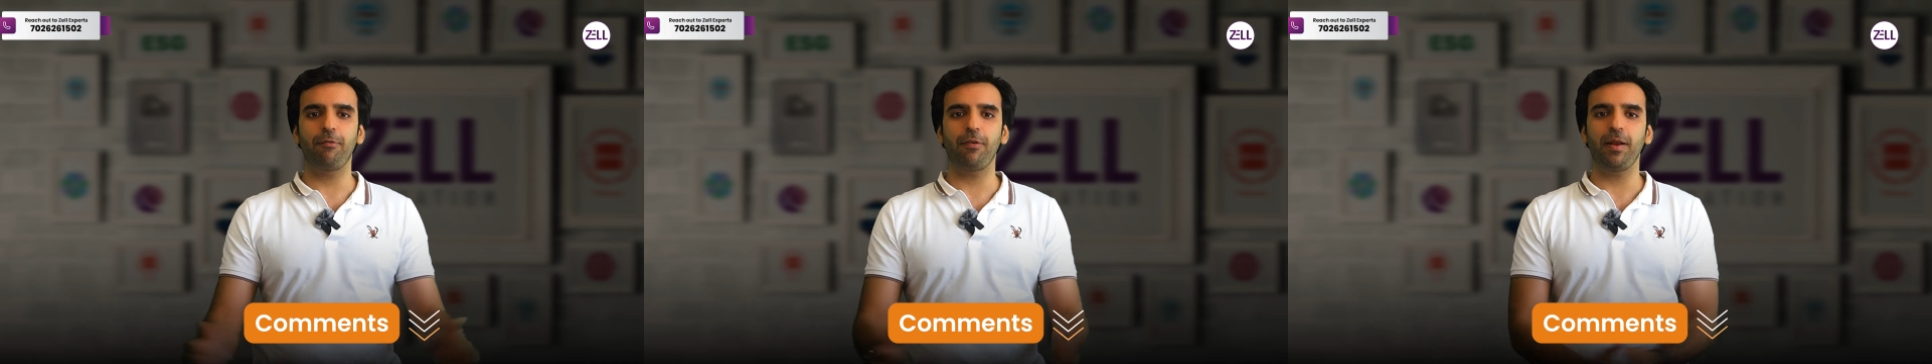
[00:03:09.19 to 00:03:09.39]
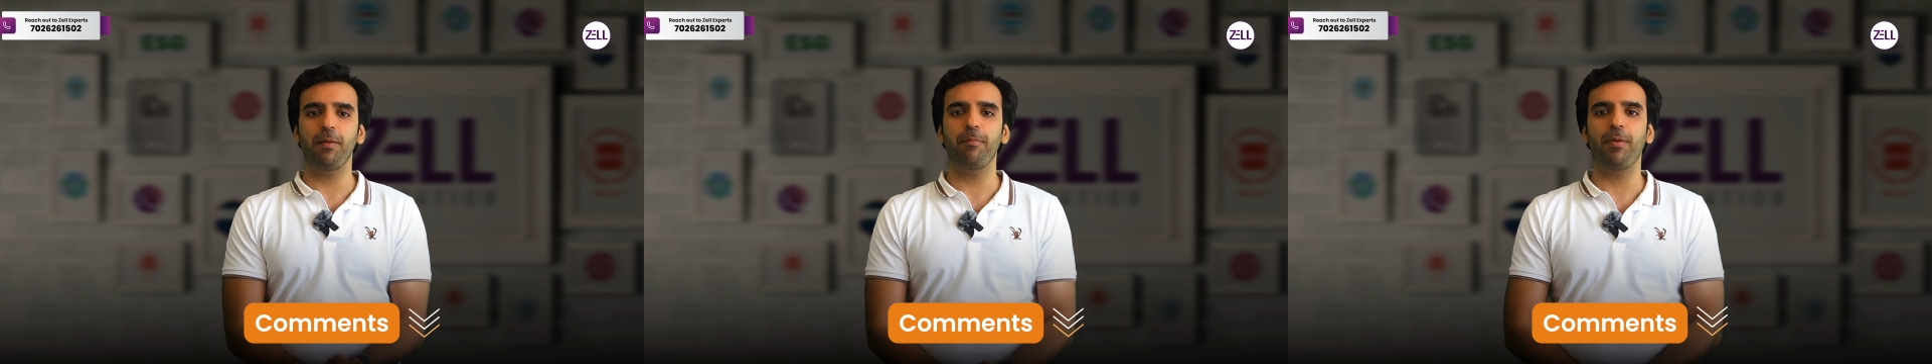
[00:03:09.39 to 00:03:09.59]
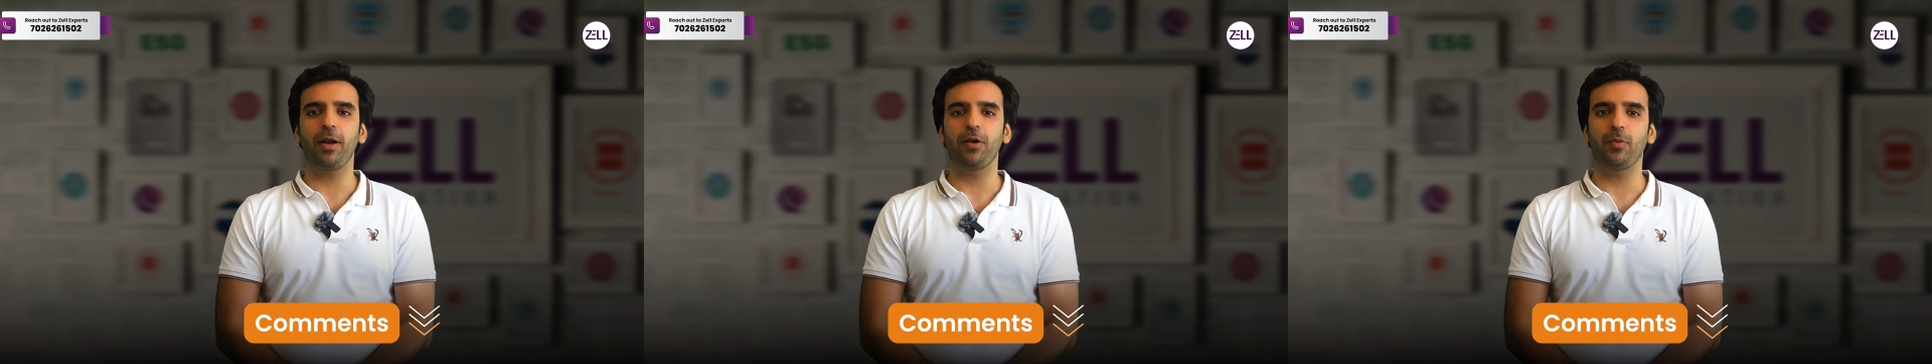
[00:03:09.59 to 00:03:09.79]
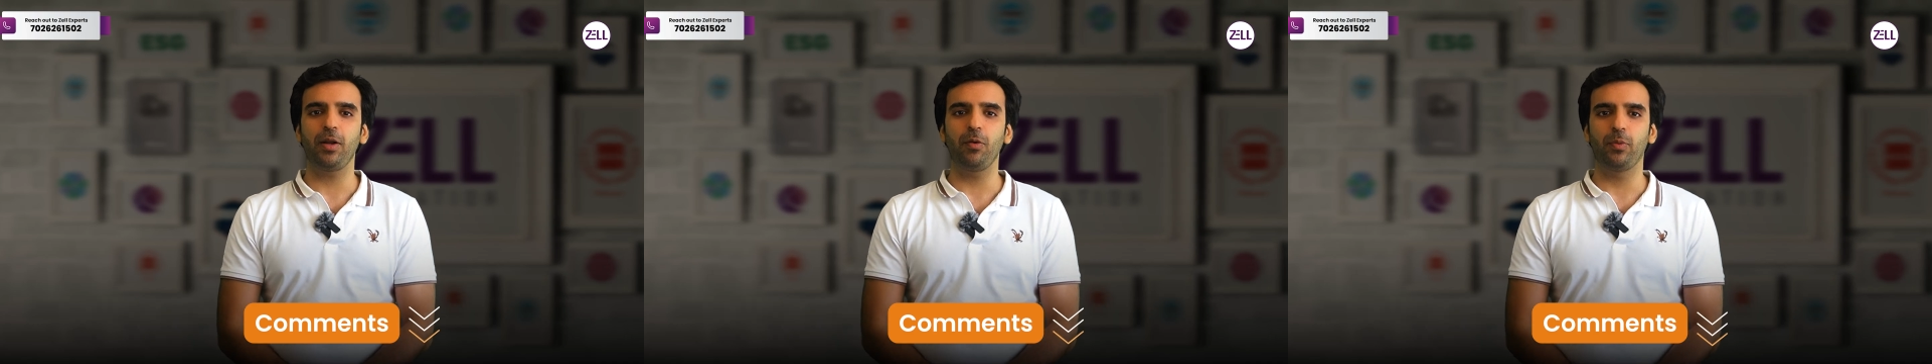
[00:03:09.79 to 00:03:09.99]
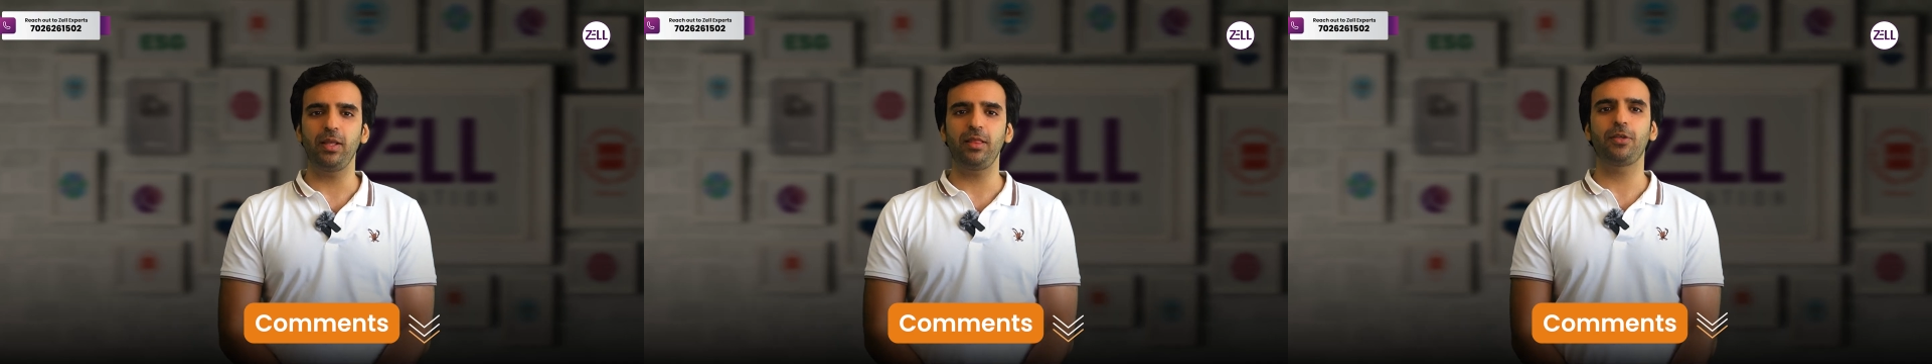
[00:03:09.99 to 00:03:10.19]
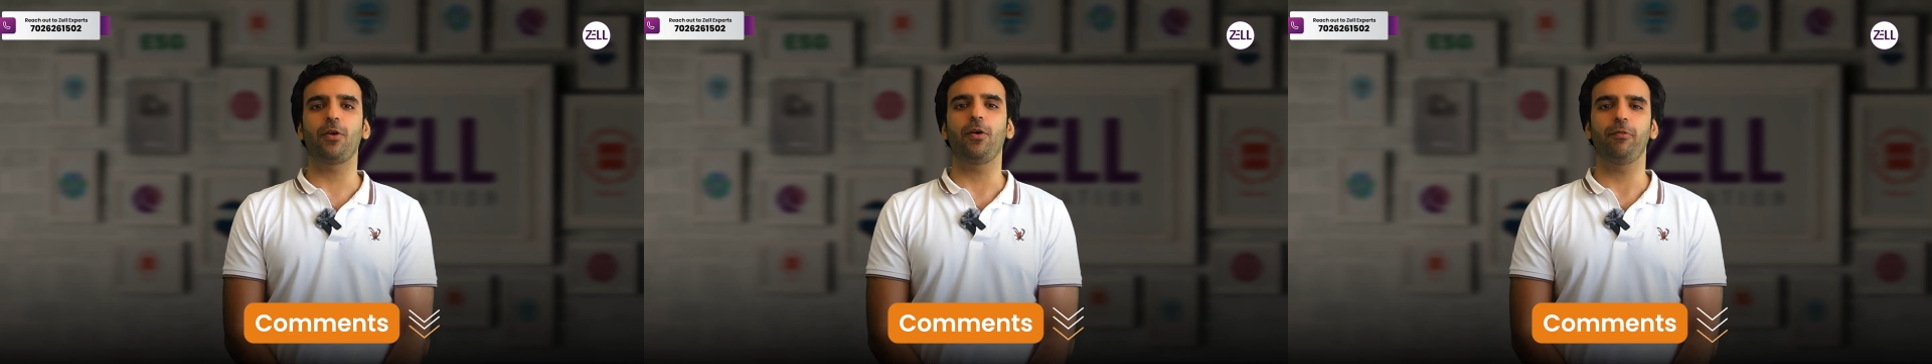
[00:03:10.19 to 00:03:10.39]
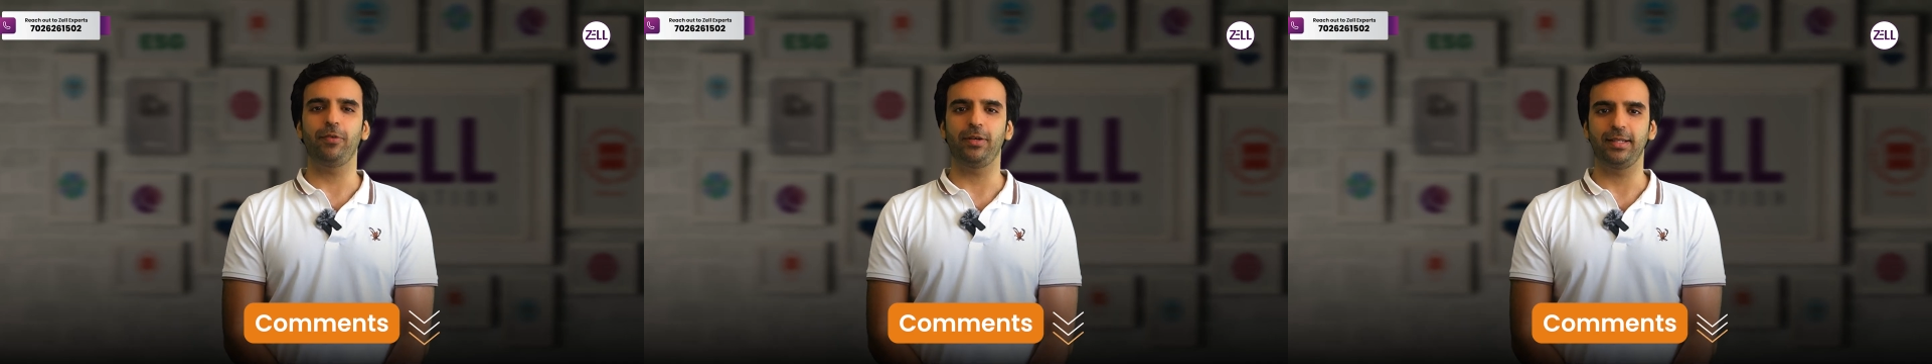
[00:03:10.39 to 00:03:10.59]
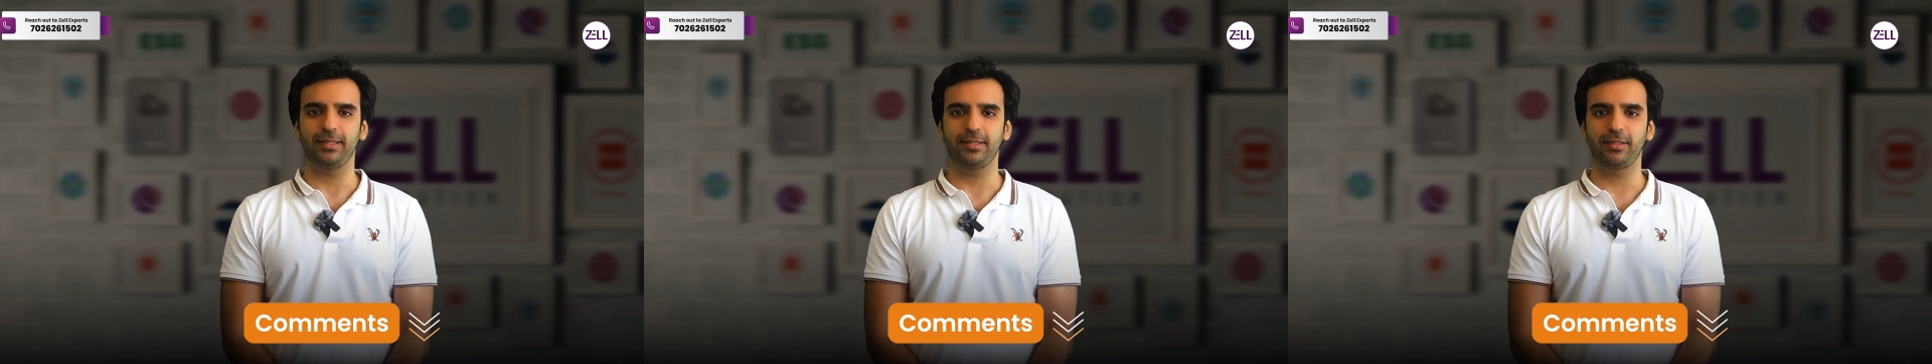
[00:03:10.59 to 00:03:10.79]
FRM Part 1 with
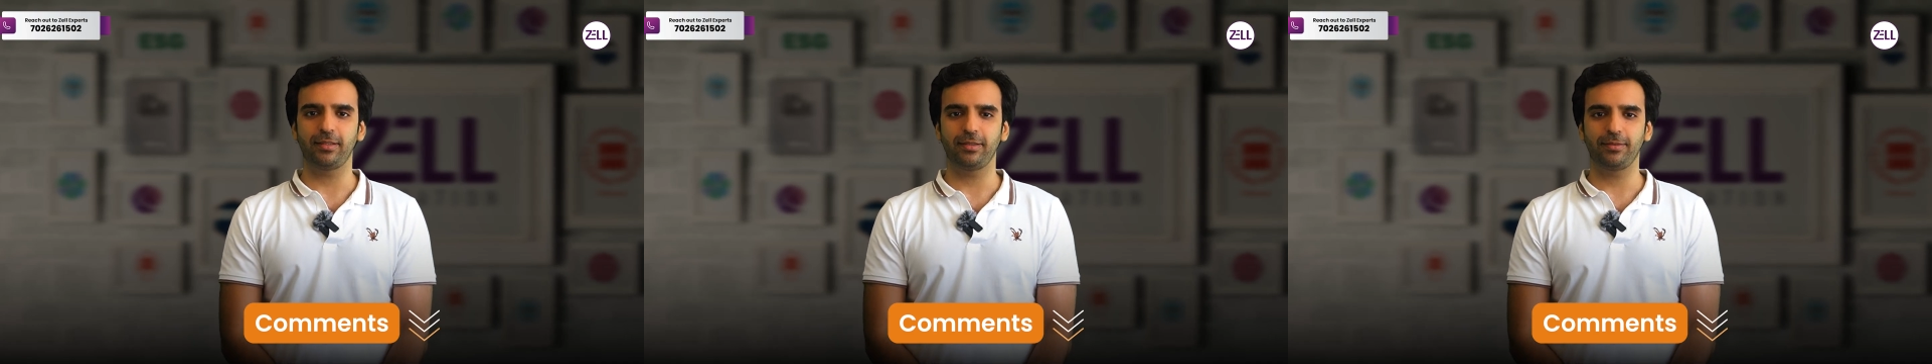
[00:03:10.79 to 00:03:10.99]
confidence.